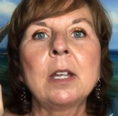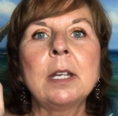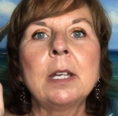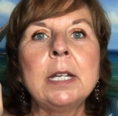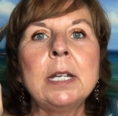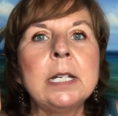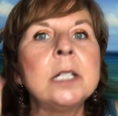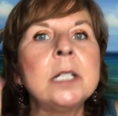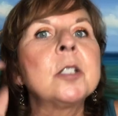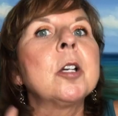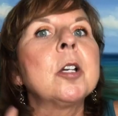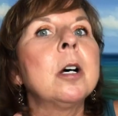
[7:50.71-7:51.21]

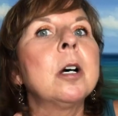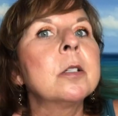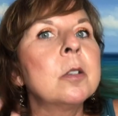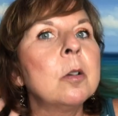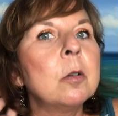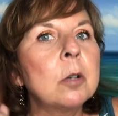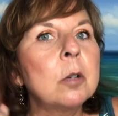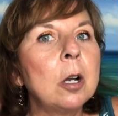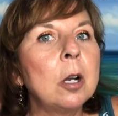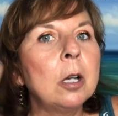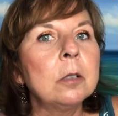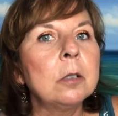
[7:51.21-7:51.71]
It's
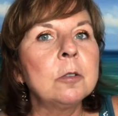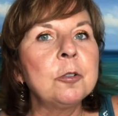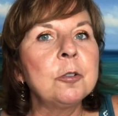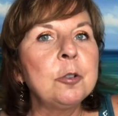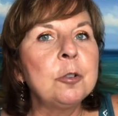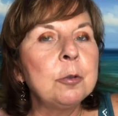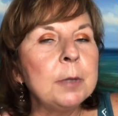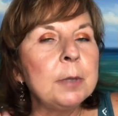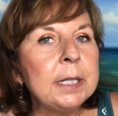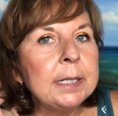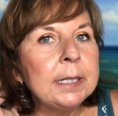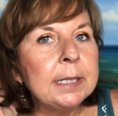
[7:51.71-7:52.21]
also color
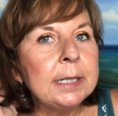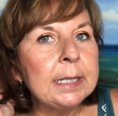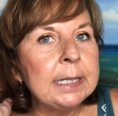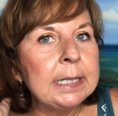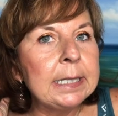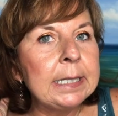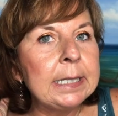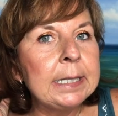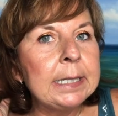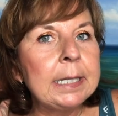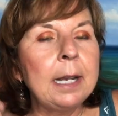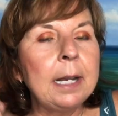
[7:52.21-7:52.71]

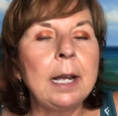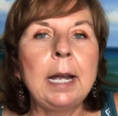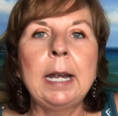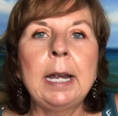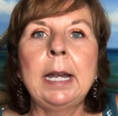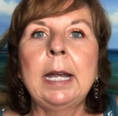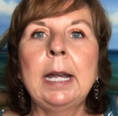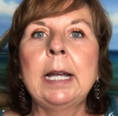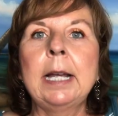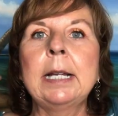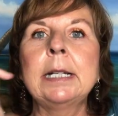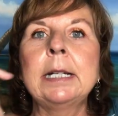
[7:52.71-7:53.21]
treated
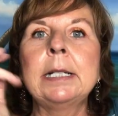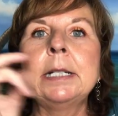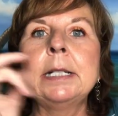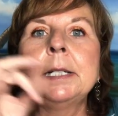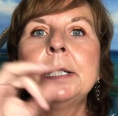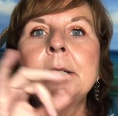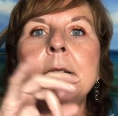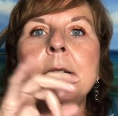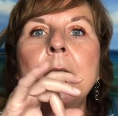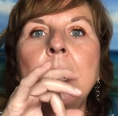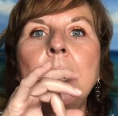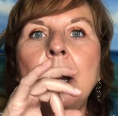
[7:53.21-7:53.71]

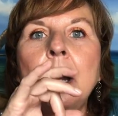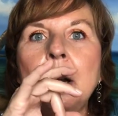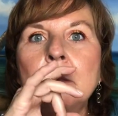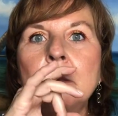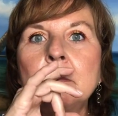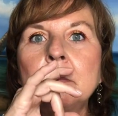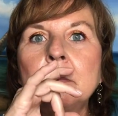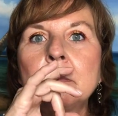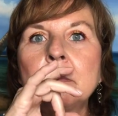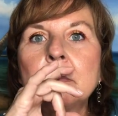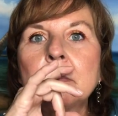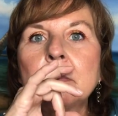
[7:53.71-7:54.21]
and
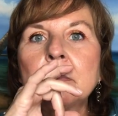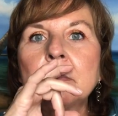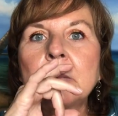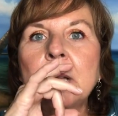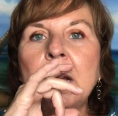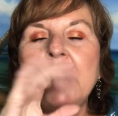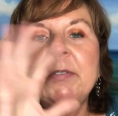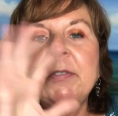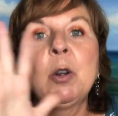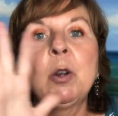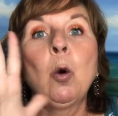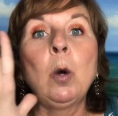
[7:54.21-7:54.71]
um,
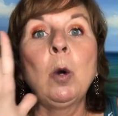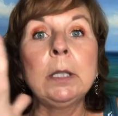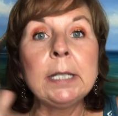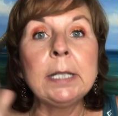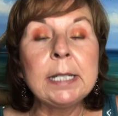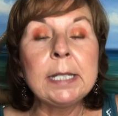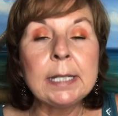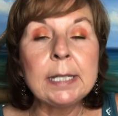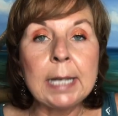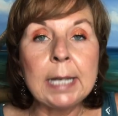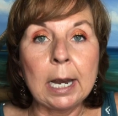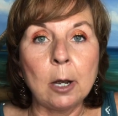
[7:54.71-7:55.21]
I have an
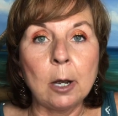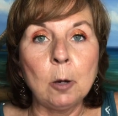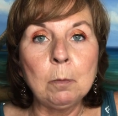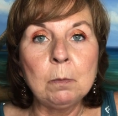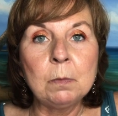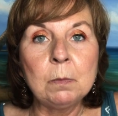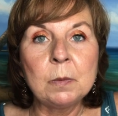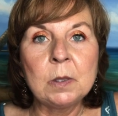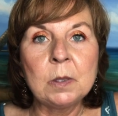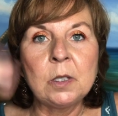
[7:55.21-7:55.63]
oily scalp.